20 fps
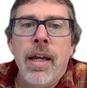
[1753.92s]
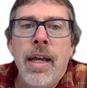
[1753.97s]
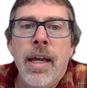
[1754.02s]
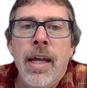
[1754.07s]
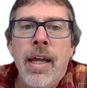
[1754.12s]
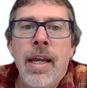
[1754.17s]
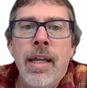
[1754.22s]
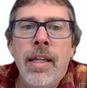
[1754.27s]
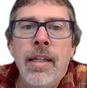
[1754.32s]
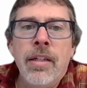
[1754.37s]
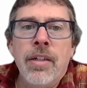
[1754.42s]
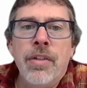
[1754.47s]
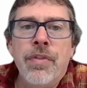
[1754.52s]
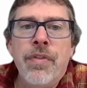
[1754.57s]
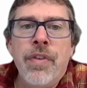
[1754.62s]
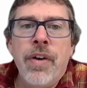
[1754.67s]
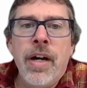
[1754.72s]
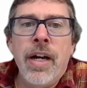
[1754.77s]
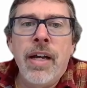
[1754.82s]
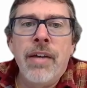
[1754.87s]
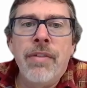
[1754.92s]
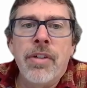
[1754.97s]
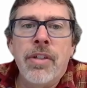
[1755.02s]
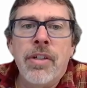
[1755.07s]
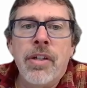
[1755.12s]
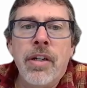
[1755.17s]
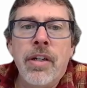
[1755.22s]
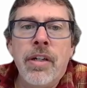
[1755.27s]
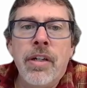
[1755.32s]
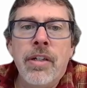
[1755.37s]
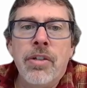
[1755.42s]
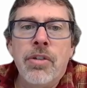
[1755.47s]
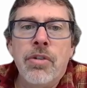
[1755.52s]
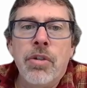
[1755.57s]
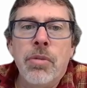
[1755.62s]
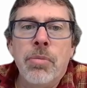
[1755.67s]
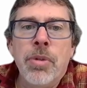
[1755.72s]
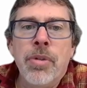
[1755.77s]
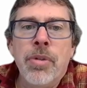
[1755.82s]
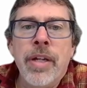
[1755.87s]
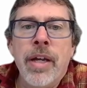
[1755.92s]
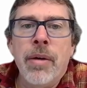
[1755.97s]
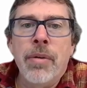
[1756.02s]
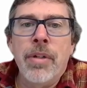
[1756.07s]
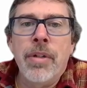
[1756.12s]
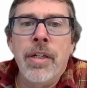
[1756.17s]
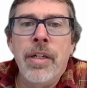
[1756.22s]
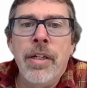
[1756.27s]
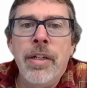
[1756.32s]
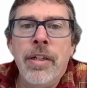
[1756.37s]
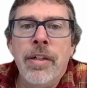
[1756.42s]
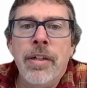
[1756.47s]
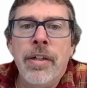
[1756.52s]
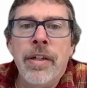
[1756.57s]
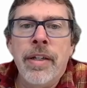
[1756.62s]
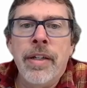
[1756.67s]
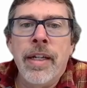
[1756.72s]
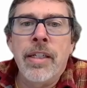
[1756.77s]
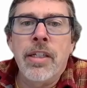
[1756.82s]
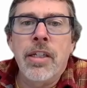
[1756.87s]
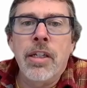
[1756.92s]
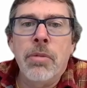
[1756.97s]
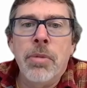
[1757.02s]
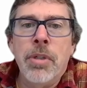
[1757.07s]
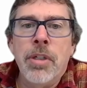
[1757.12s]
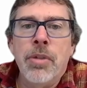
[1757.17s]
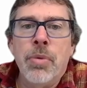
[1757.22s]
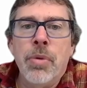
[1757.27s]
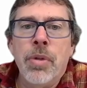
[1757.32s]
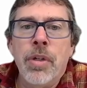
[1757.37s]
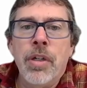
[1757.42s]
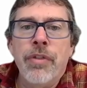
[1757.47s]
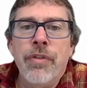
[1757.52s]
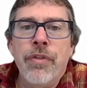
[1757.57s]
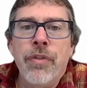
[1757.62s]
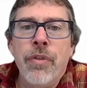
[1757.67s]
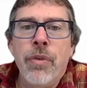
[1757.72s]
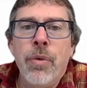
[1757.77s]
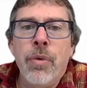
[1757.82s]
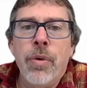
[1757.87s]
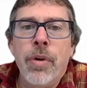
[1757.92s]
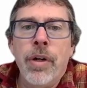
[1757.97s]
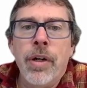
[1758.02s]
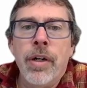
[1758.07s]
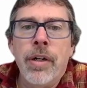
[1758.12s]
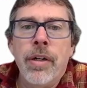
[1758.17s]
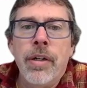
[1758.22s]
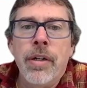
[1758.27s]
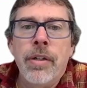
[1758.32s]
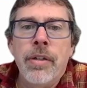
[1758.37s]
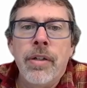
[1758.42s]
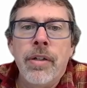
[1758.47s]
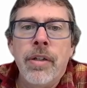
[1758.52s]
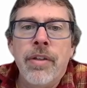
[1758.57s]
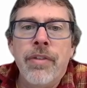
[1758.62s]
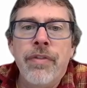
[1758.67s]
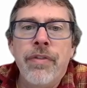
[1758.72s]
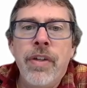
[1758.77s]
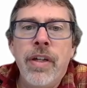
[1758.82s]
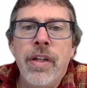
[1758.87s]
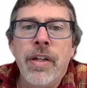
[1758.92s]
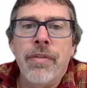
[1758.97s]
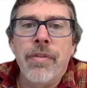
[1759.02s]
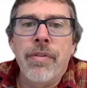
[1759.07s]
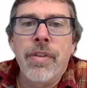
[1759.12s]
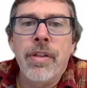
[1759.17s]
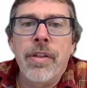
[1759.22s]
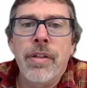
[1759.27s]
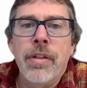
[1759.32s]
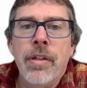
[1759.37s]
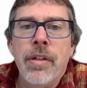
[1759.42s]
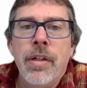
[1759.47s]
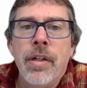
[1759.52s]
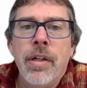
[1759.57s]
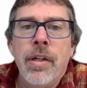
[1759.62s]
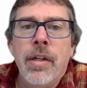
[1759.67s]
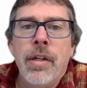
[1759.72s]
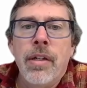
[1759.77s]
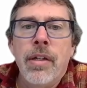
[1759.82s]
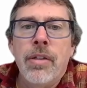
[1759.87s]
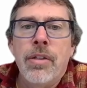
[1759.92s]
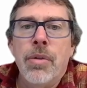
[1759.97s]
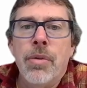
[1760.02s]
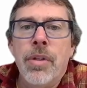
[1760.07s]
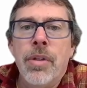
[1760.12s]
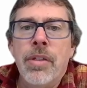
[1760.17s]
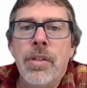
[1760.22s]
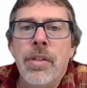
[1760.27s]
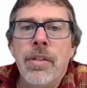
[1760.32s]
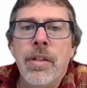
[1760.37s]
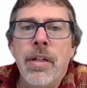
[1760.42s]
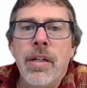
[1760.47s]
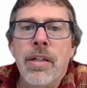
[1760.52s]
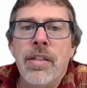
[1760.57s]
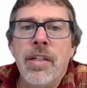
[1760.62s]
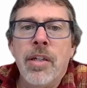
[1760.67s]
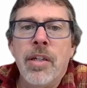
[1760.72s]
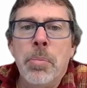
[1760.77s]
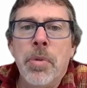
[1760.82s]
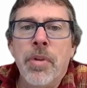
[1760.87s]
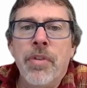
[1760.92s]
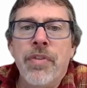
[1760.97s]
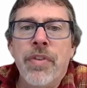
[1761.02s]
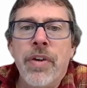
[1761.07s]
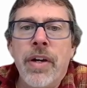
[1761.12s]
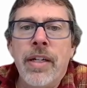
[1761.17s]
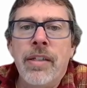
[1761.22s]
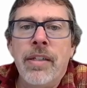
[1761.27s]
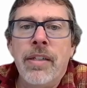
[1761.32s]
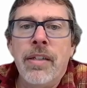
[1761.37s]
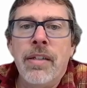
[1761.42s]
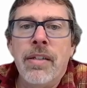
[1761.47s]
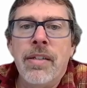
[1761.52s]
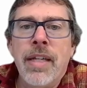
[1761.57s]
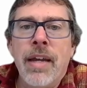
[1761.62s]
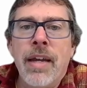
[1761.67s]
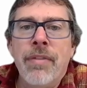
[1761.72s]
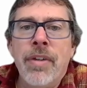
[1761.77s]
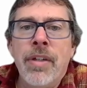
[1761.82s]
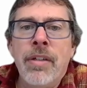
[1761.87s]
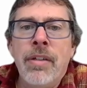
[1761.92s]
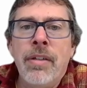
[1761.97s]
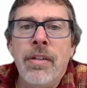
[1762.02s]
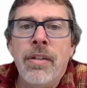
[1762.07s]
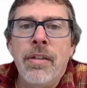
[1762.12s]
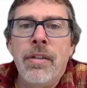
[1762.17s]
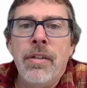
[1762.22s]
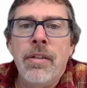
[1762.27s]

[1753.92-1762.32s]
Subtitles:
And this 5 is going to distribute down here, and that's going to be 24 to the 5th. So this is going to simplify to 7